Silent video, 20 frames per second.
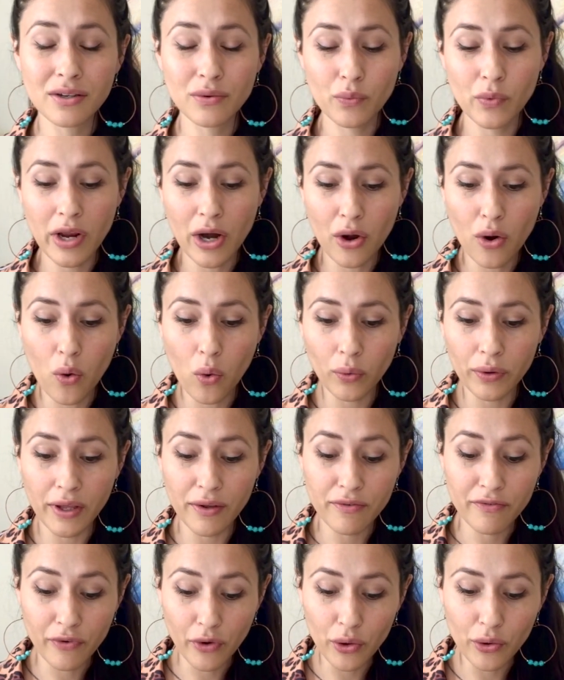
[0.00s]
we are
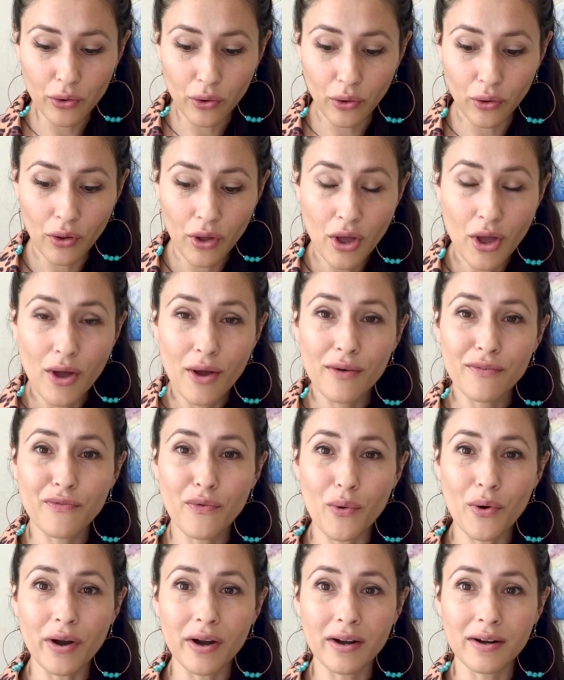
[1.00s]
only fertile
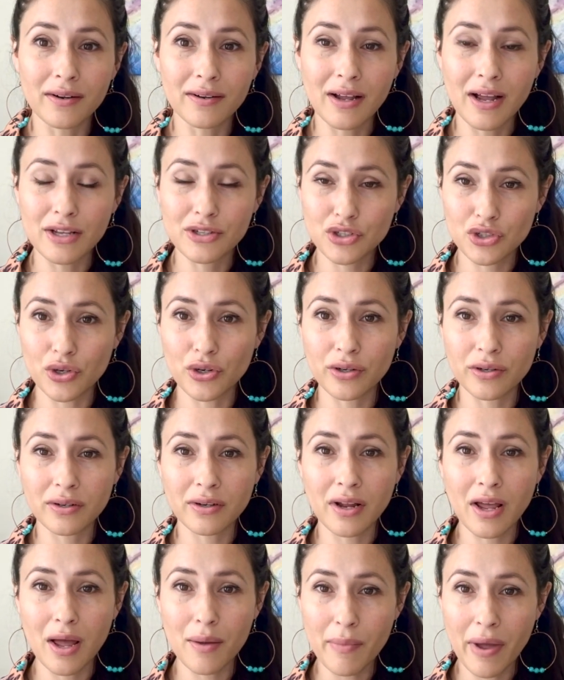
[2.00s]
for a
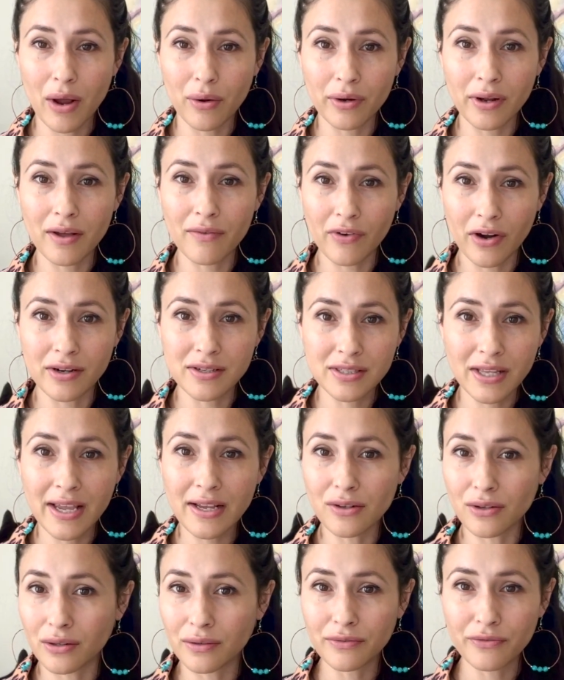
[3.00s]
certain amount of our
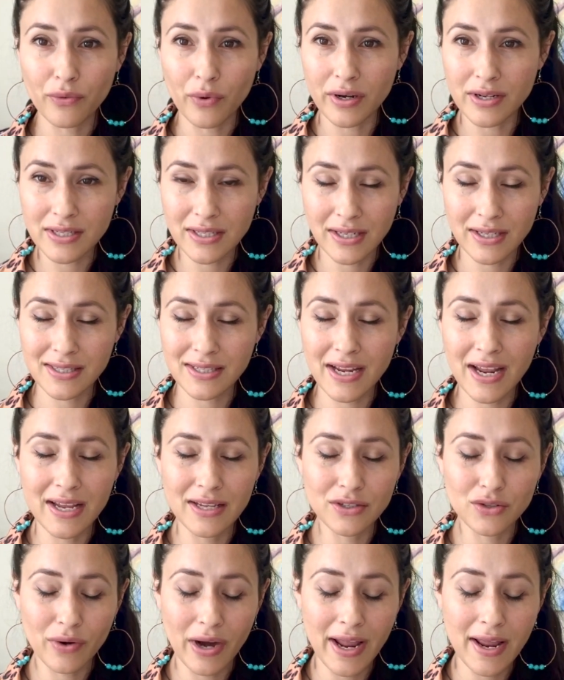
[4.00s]
cycle, 4 to 6
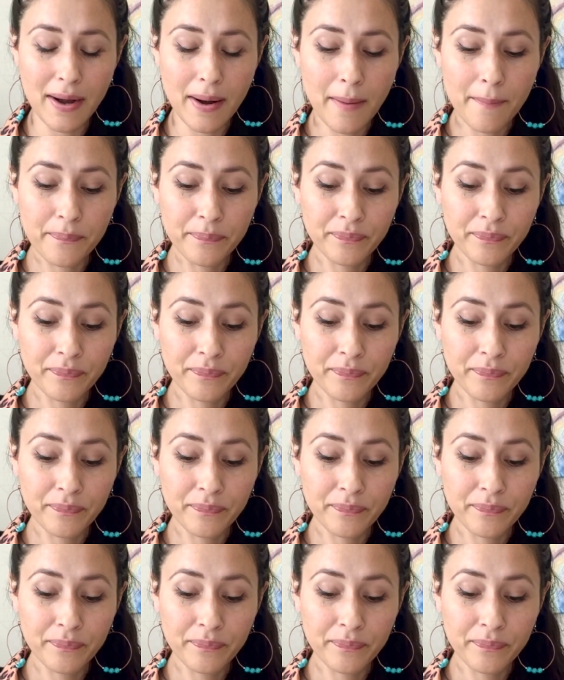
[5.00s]
days, right?